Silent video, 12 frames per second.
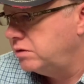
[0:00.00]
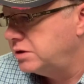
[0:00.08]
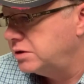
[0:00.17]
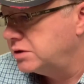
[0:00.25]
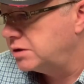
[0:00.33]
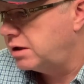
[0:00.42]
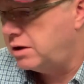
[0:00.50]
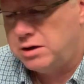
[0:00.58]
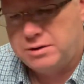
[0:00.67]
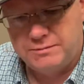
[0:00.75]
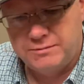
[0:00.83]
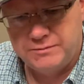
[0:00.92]
inches
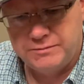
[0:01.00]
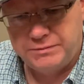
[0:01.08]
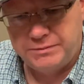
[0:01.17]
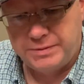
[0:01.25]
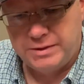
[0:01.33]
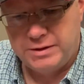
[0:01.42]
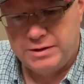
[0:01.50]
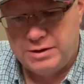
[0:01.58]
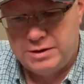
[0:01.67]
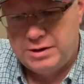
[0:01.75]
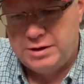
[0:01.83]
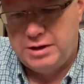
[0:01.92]
long.
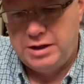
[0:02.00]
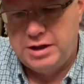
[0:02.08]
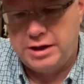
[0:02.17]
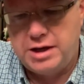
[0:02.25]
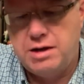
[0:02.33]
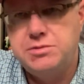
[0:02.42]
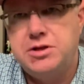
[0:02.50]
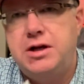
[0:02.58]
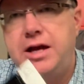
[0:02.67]
And it comes in an